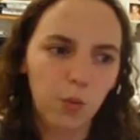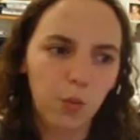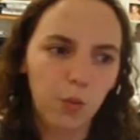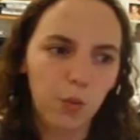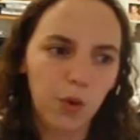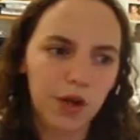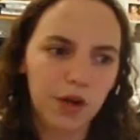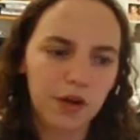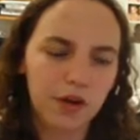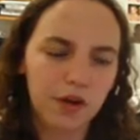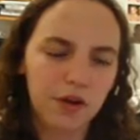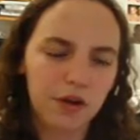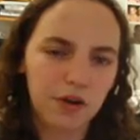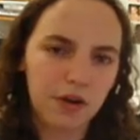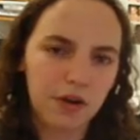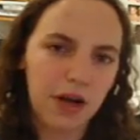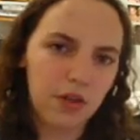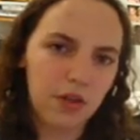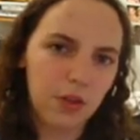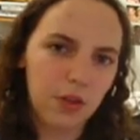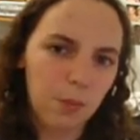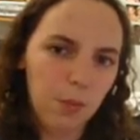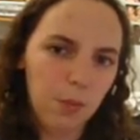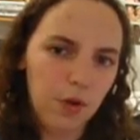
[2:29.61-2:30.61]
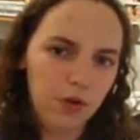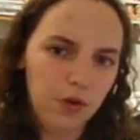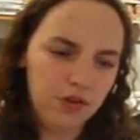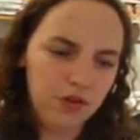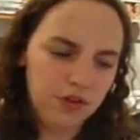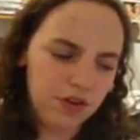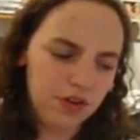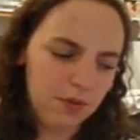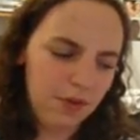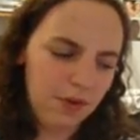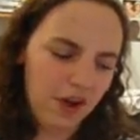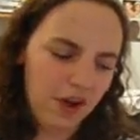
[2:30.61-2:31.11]
weirded her out the
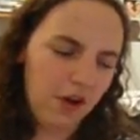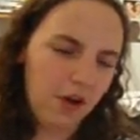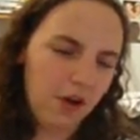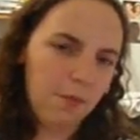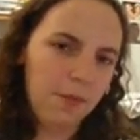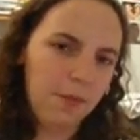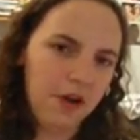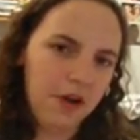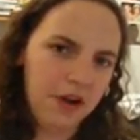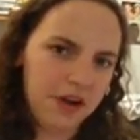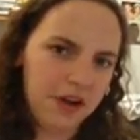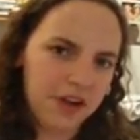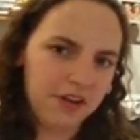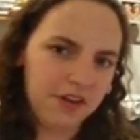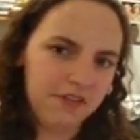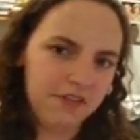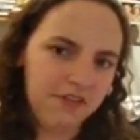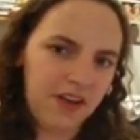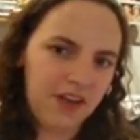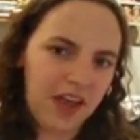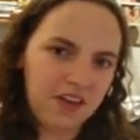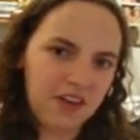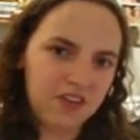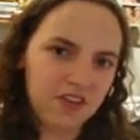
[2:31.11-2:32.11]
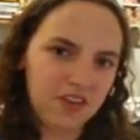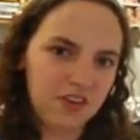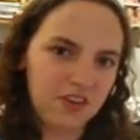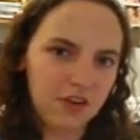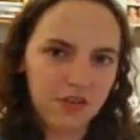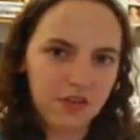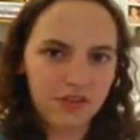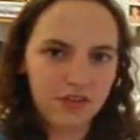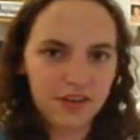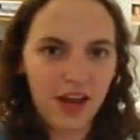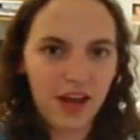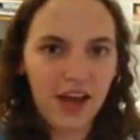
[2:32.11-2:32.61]
most about American fashion or
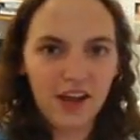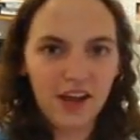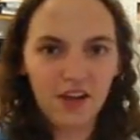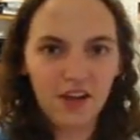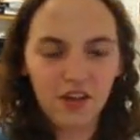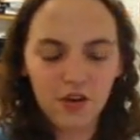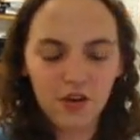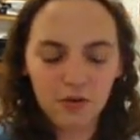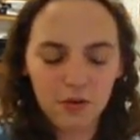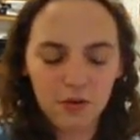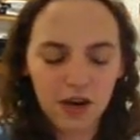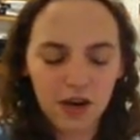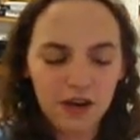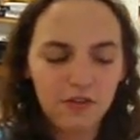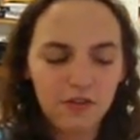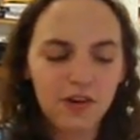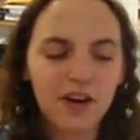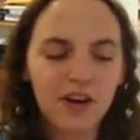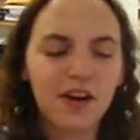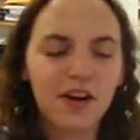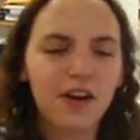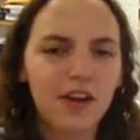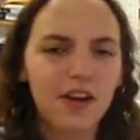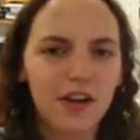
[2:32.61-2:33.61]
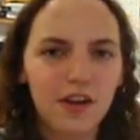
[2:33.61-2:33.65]
style or whatever,